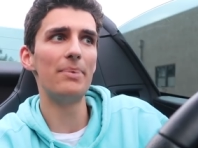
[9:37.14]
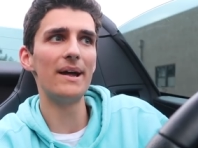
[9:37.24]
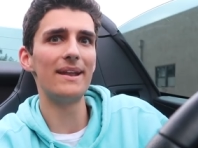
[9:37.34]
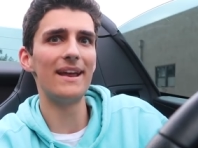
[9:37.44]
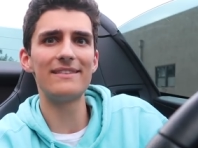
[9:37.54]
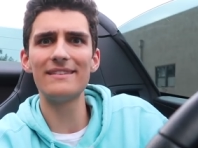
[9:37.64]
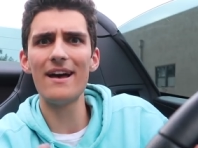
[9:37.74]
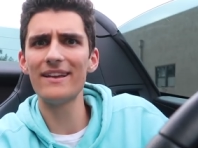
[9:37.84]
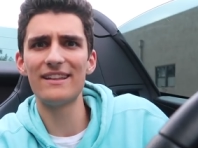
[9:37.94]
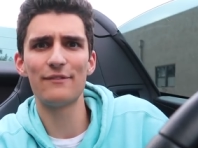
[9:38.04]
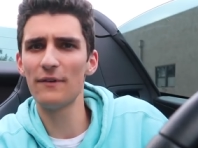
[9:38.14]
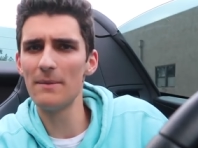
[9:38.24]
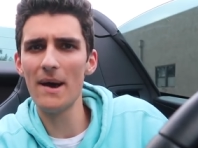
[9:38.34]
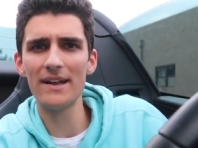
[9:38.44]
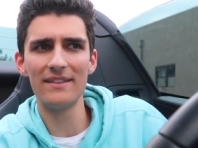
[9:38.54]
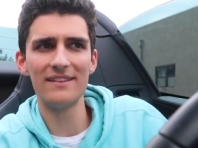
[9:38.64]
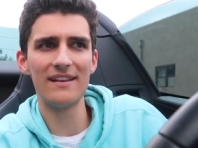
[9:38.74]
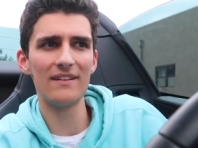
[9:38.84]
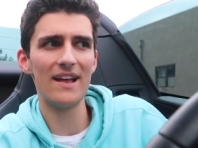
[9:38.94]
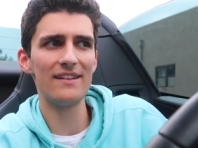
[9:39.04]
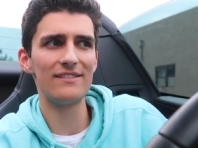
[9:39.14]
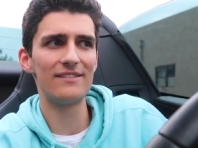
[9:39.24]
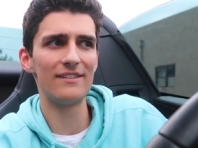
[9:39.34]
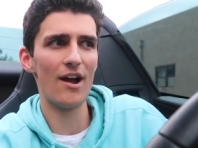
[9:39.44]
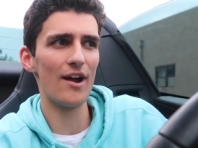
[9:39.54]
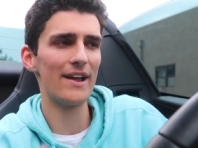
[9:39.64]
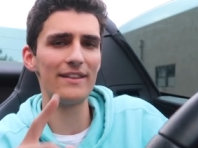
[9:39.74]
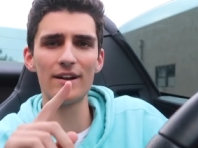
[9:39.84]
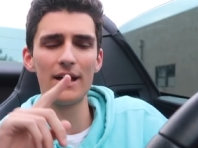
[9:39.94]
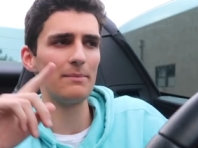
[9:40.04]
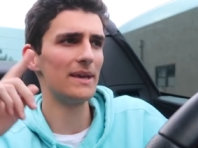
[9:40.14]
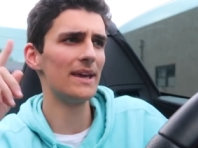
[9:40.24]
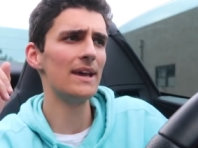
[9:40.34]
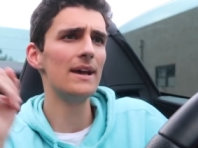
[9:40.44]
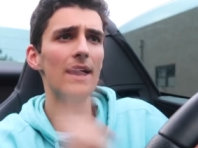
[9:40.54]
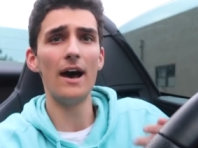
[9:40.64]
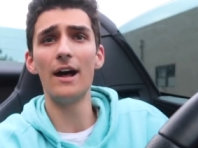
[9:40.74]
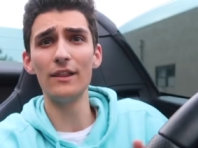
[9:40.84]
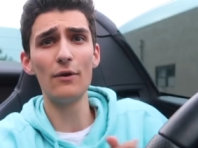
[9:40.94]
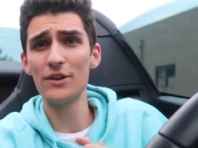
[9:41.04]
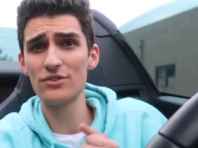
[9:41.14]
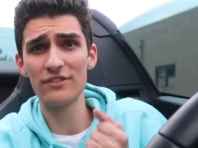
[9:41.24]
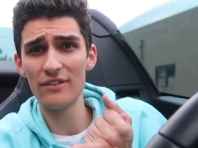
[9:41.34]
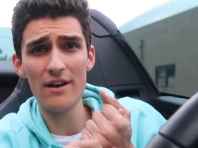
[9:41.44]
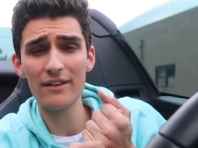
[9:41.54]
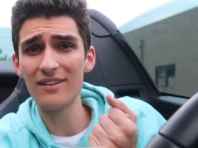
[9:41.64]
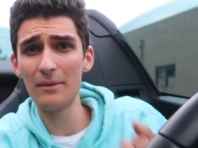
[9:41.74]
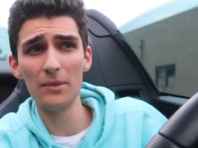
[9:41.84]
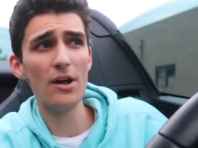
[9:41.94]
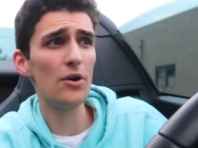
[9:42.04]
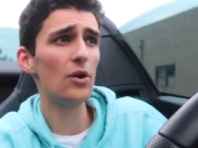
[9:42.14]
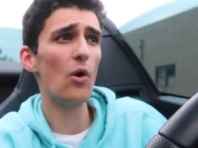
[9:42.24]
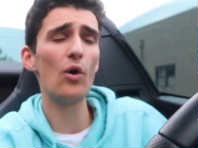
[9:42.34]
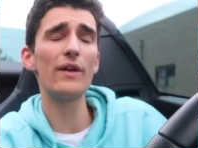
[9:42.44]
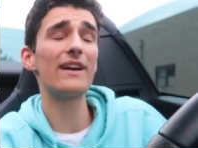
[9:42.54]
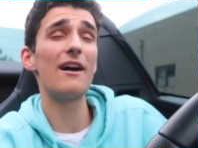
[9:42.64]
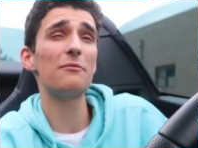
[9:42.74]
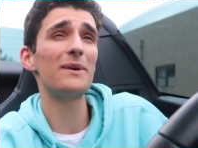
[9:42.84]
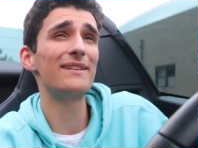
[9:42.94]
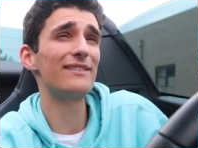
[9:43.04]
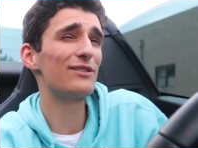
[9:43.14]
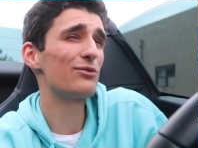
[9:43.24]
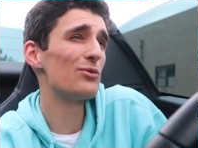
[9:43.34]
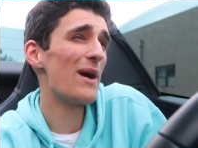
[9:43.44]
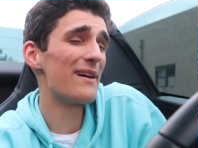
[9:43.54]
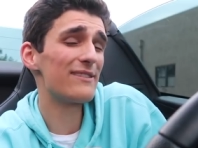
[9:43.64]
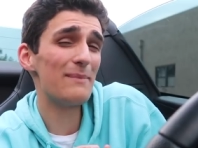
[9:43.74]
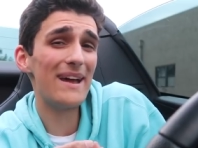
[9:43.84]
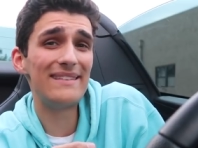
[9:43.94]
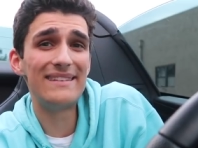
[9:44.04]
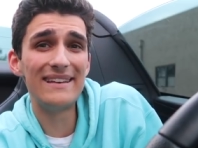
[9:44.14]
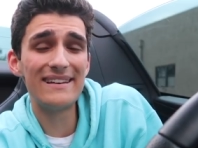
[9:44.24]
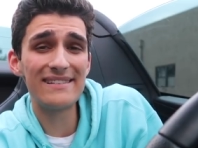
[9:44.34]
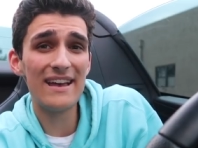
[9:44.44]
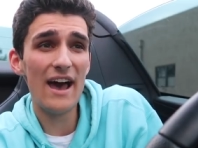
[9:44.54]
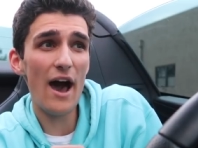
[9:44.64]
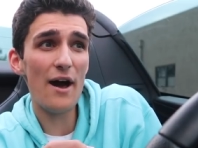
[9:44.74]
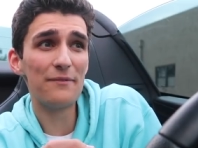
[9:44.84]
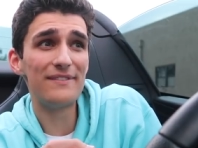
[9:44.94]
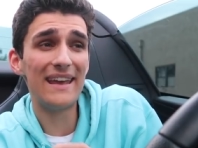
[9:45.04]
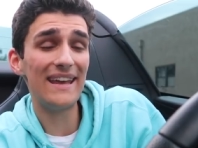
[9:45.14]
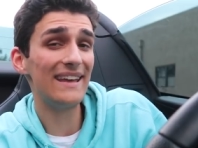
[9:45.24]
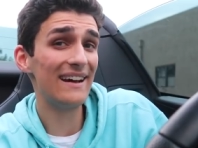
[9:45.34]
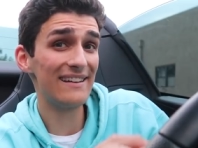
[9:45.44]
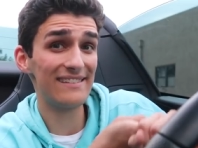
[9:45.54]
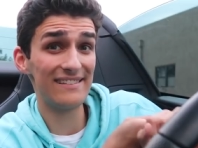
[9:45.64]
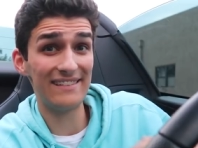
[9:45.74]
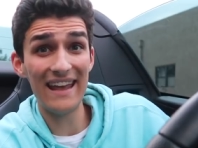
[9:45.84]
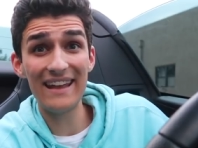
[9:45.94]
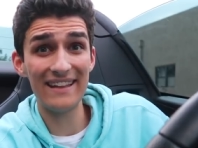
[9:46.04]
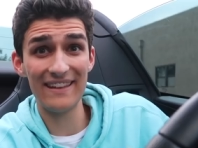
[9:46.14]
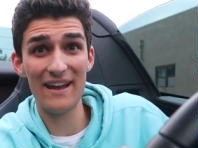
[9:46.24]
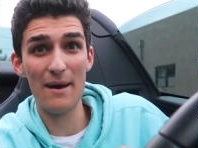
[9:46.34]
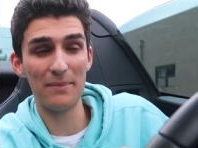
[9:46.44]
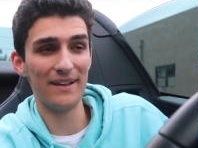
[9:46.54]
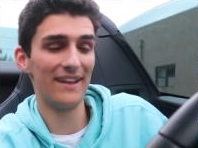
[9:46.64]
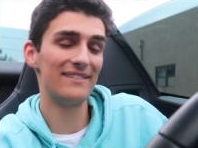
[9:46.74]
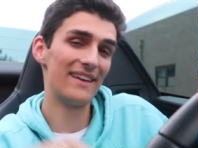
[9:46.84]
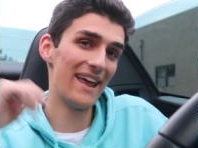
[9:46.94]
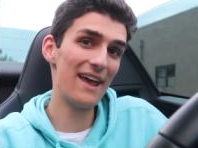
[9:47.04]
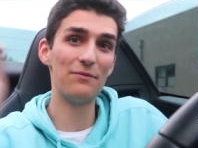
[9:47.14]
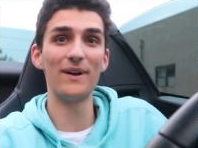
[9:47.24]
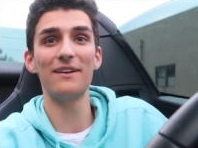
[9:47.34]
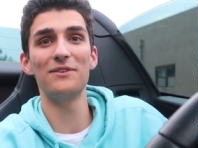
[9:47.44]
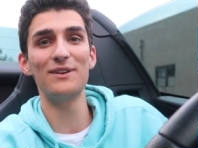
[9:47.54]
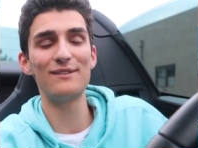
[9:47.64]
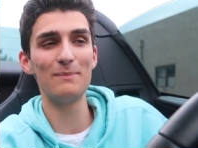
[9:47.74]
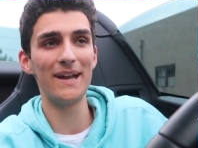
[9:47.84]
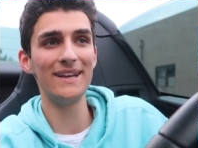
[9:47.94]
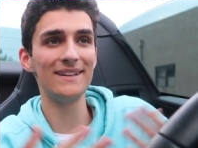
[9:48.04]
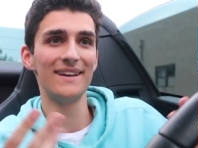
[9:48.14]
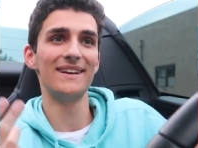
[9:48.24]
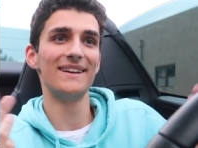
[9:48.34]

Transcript: but it's not like it's free money. These airlines are either going to be a uh, low interest, long term loan, or the government threw out some ideas of taking a stake in the company. They said, hey, if we're giving you this money,